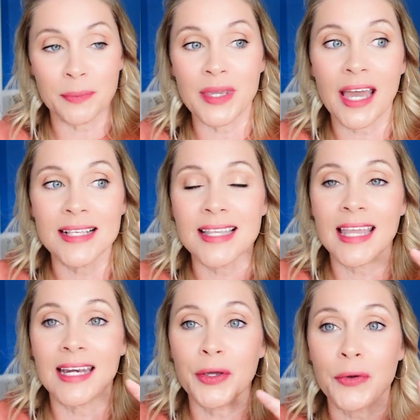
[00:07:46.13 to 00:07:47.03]
because
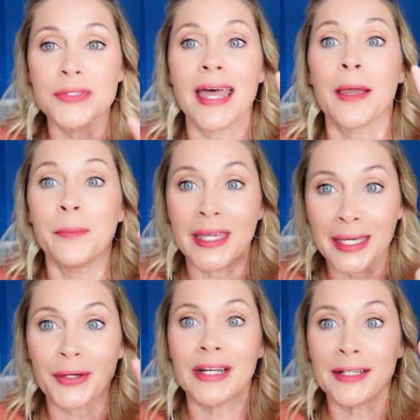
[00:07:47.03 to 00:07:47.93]
it goes like
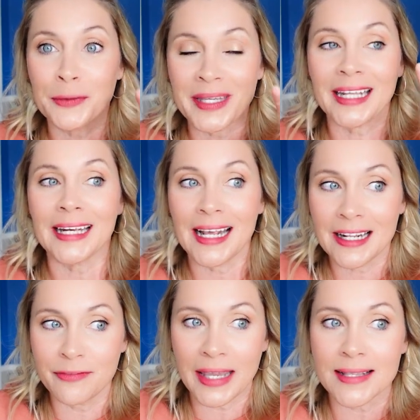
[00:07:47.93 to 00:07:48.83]
beginner, intermediate, and
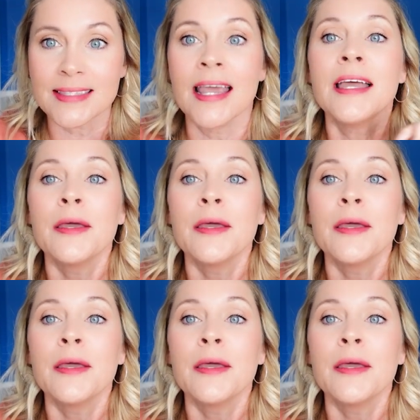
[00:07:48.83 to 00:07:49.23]
advanced,